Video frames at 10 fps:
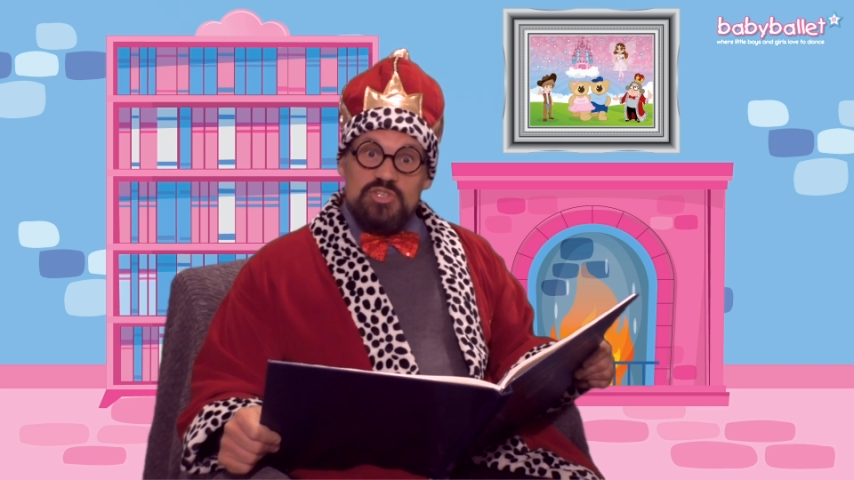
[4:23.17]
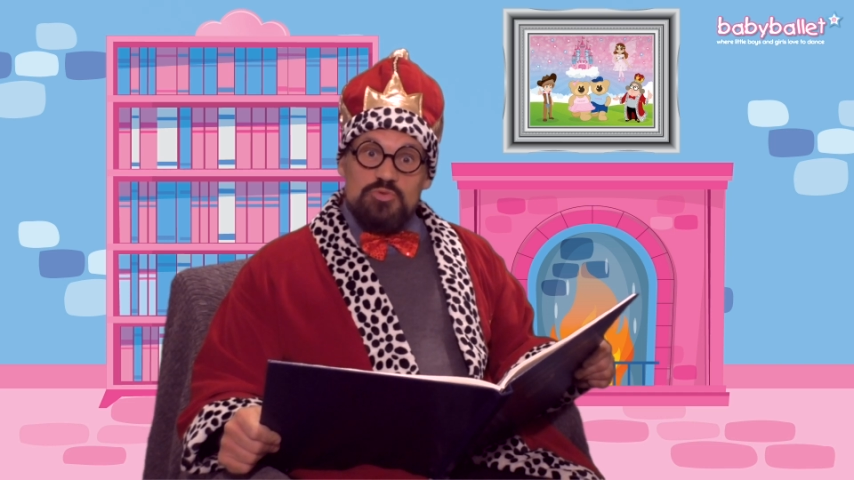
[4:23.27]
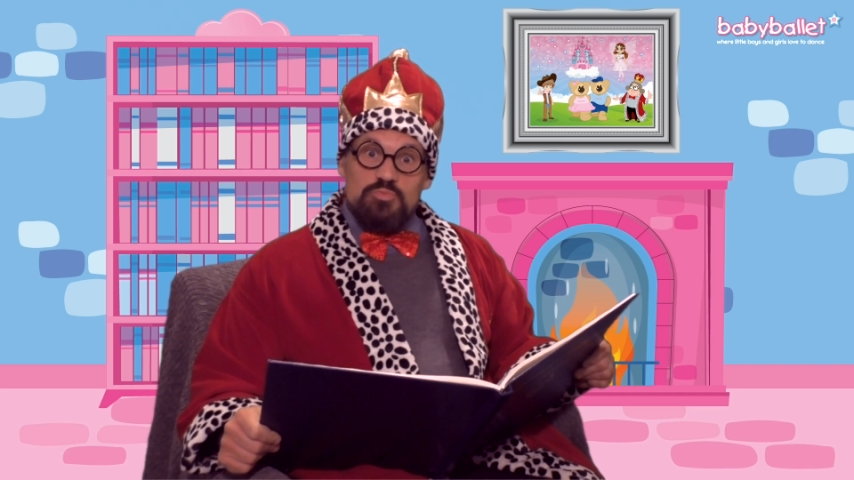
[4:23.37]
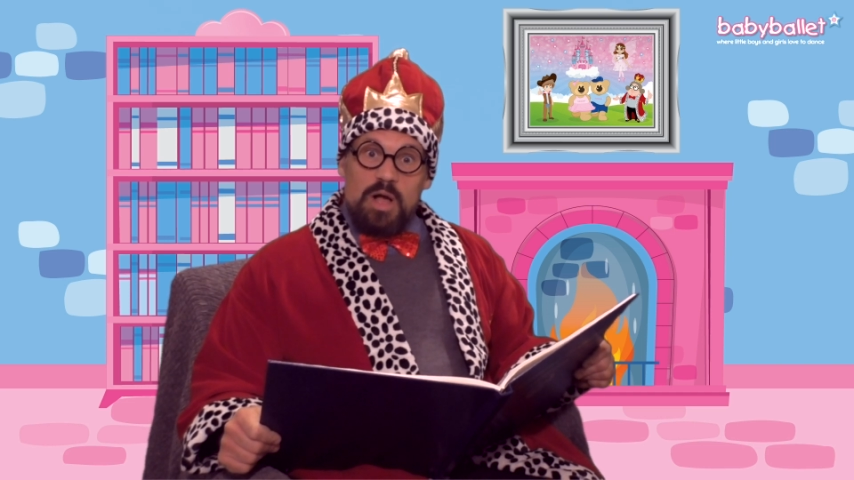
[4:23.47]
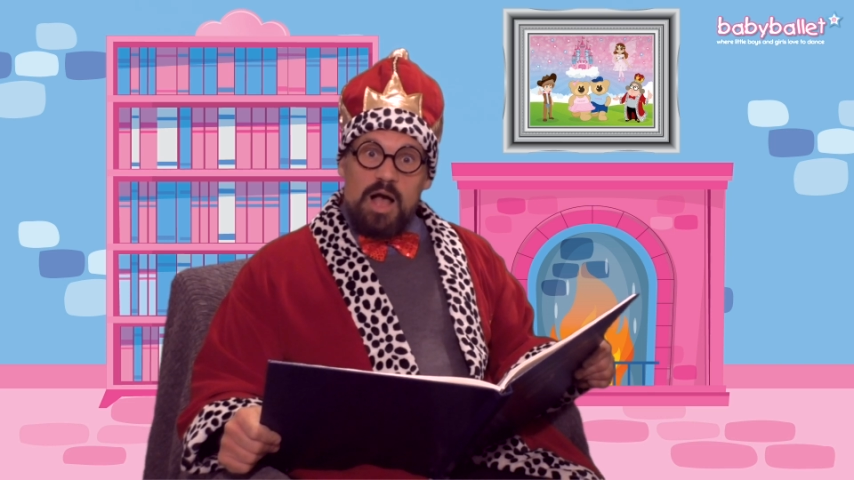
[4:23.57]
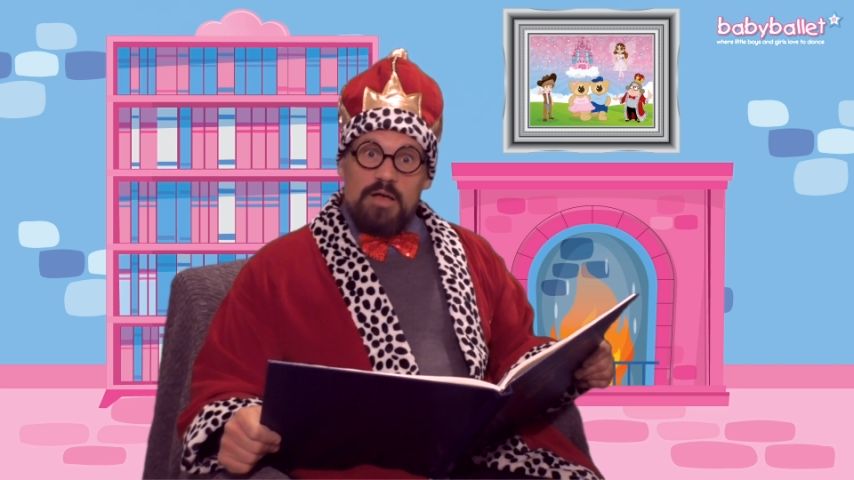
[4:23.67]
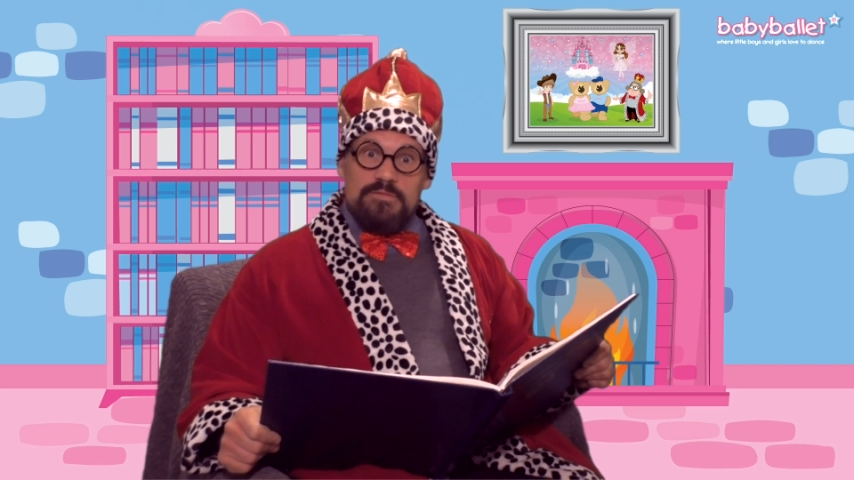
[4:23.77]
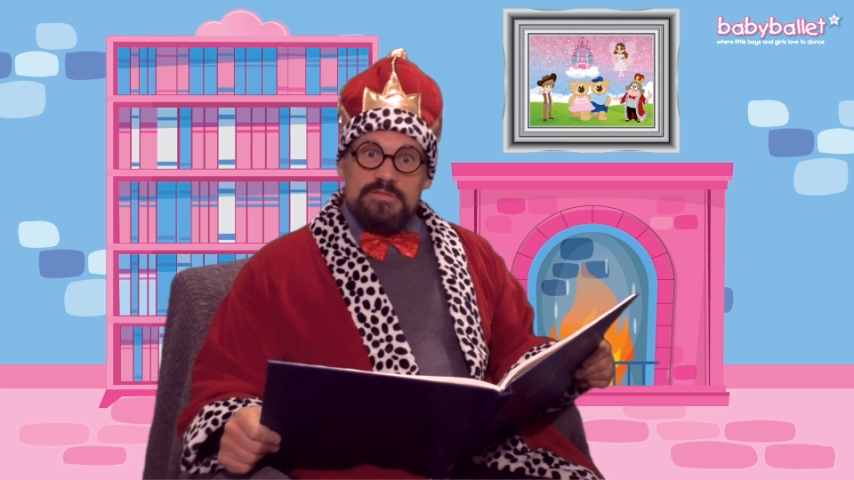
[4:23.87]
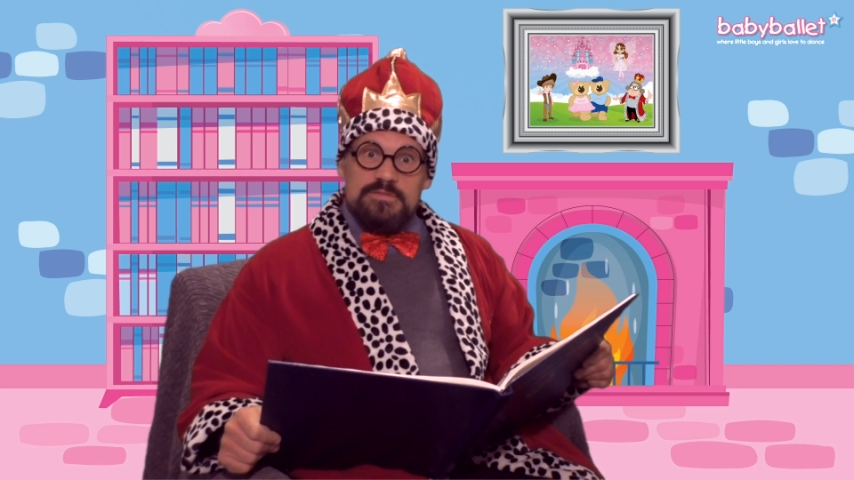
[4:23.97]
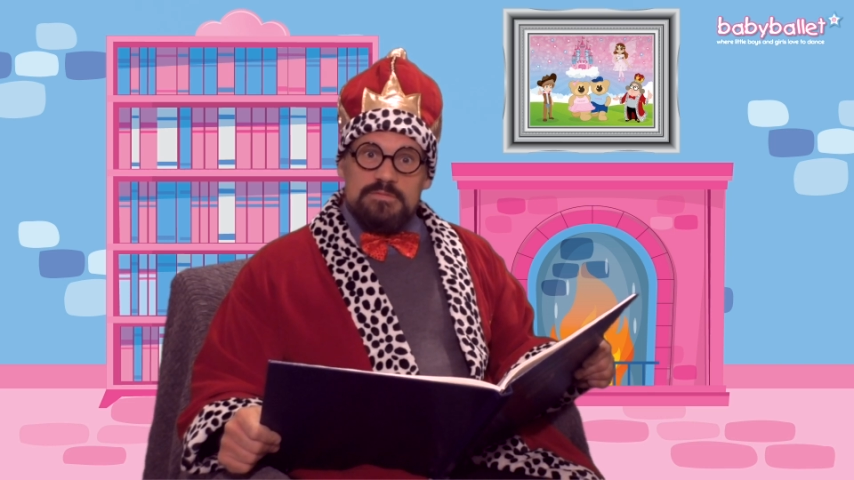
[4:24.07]

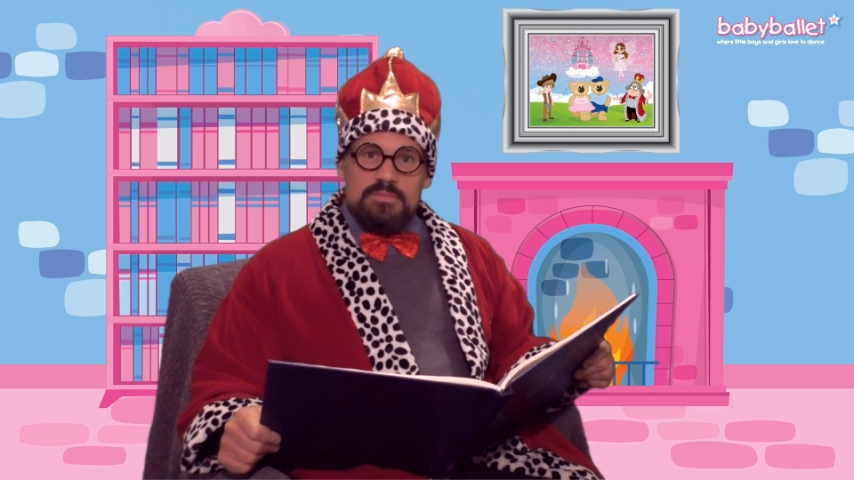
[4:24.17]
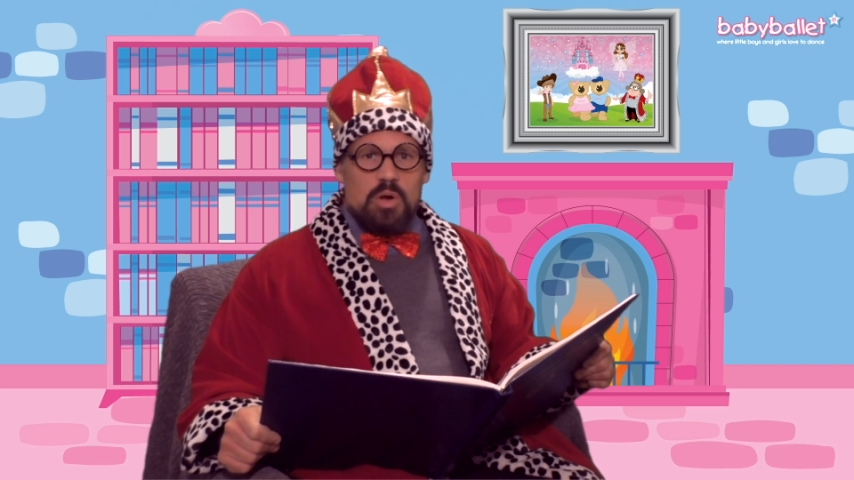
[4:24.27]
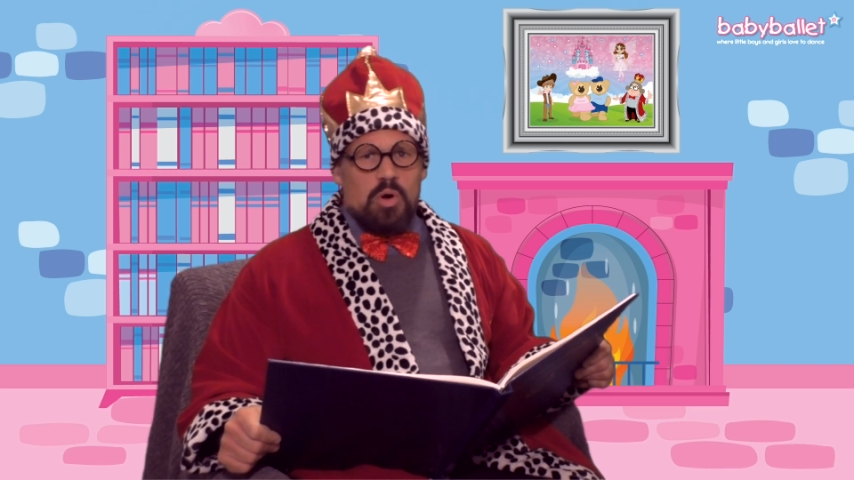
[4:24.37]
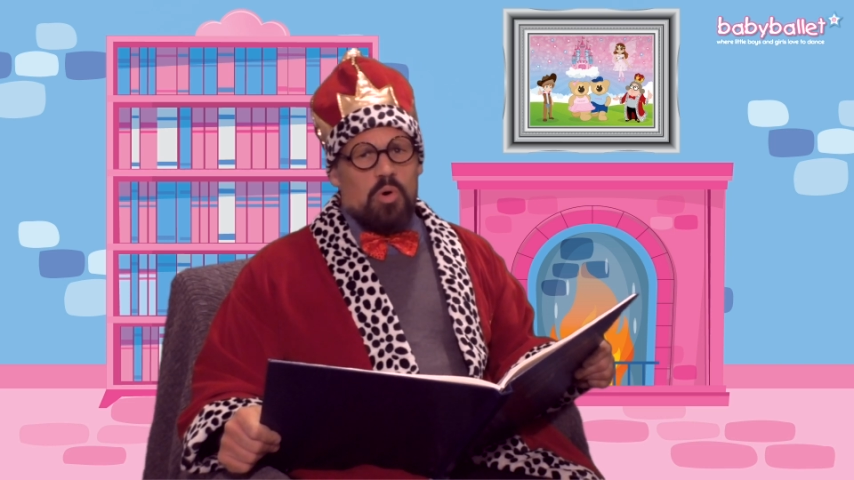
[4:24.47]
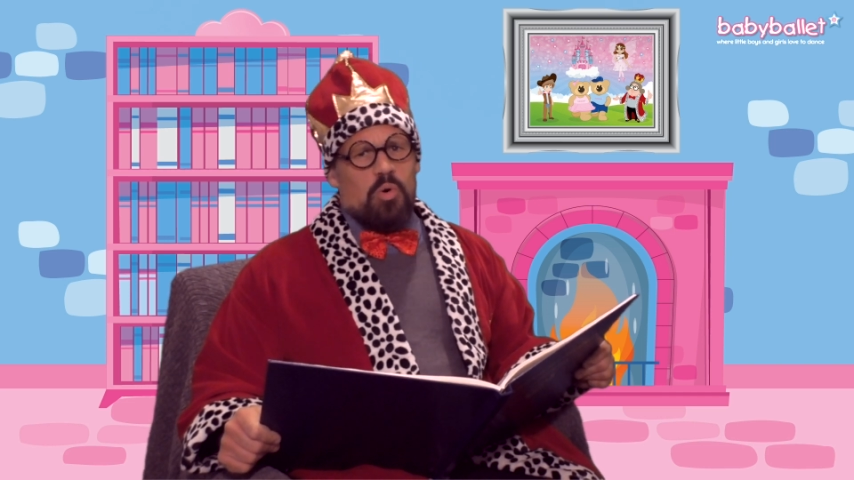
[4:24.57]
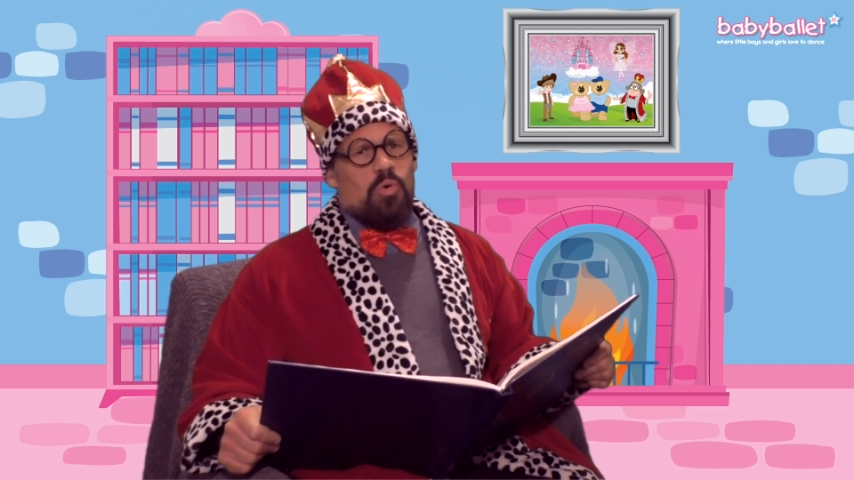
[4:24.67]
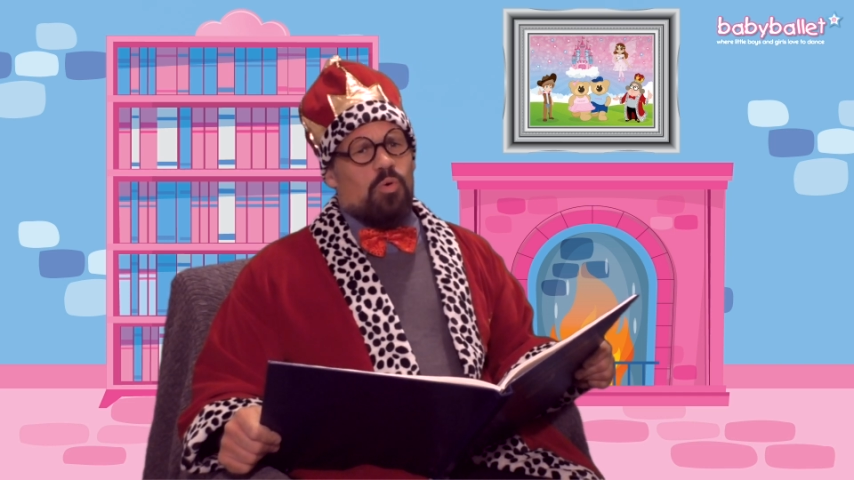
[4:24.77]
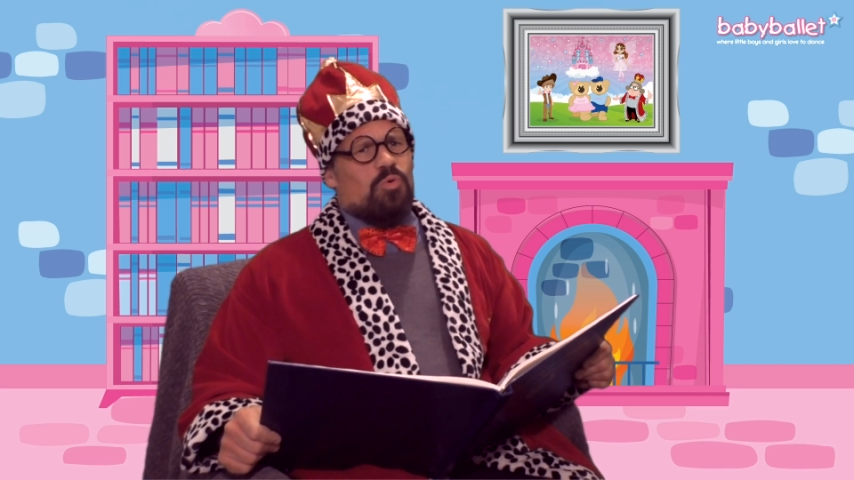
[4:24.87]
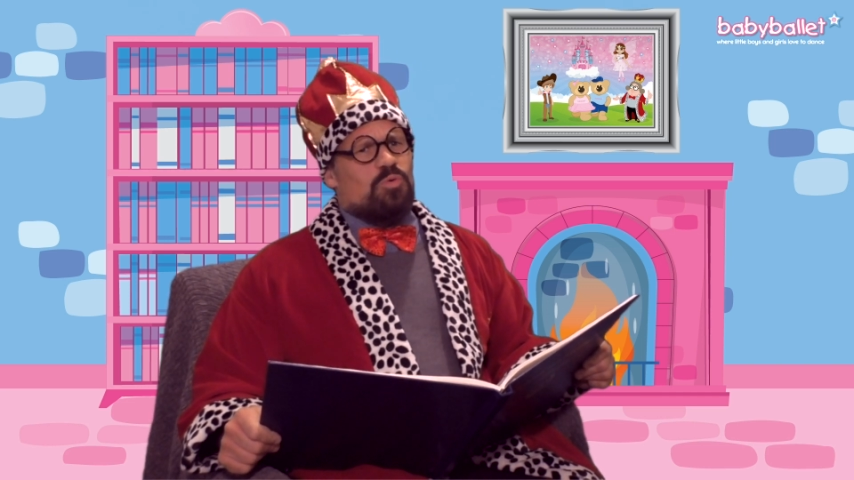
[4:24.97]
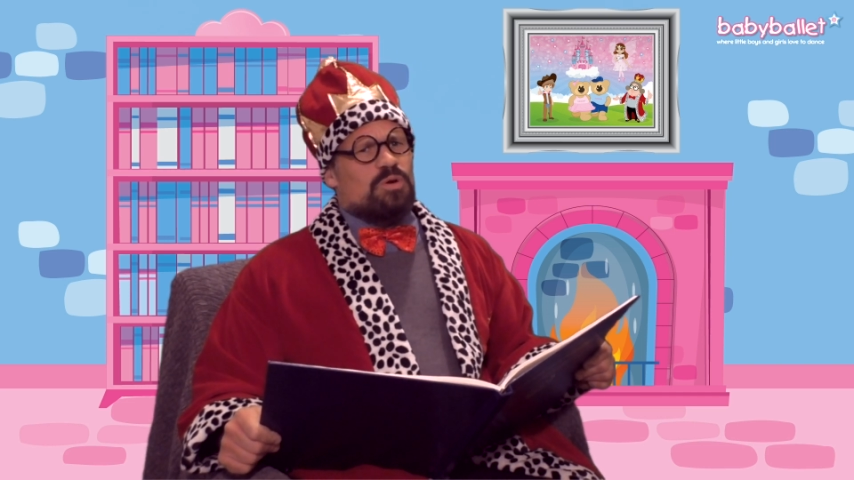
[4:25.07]
giraffes. Oh,